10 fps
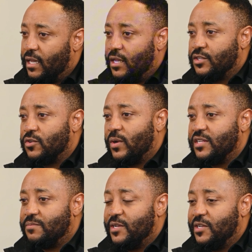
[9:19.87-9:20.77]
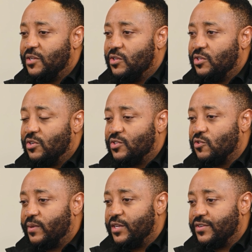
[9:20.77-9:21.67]
So what has been,
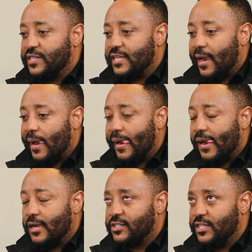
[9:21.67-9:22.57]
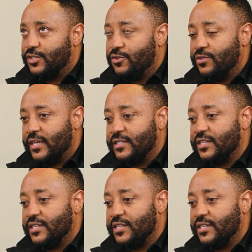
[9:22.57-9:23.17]
super interesting, so there's two things.